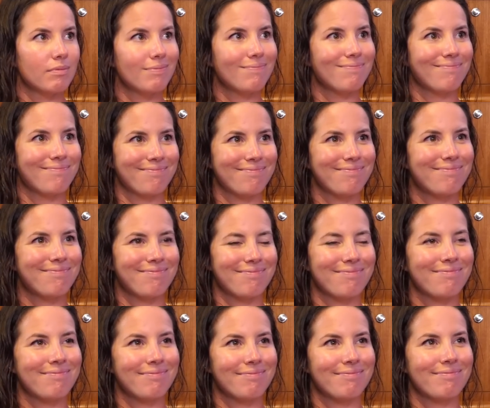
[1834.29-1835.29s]

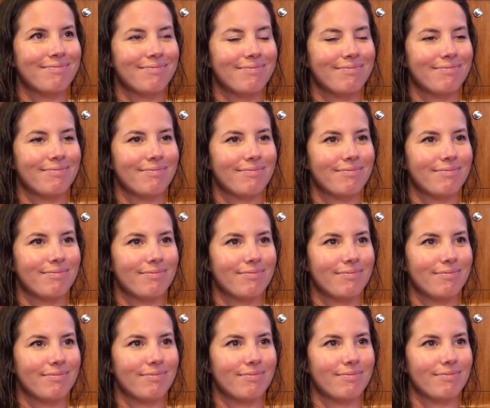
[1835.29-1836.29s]

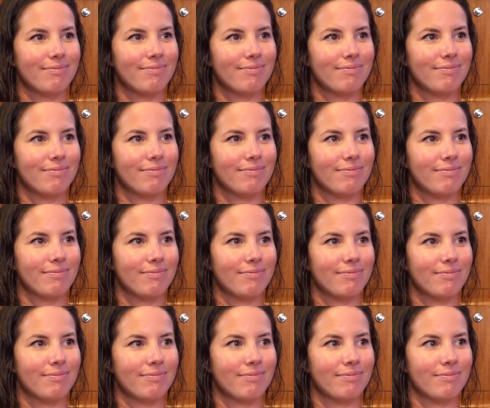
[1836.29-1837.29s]

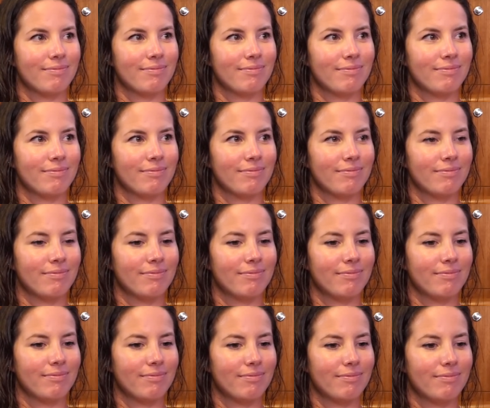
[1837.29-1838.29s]

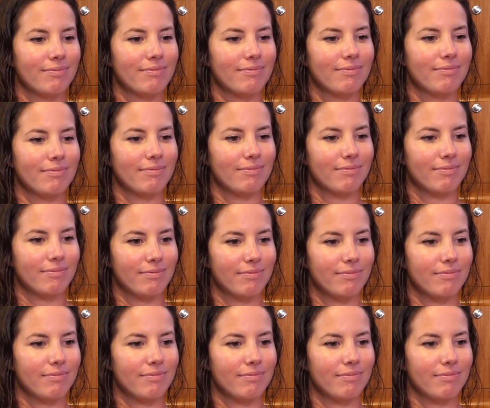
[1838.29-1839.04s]
[no speech]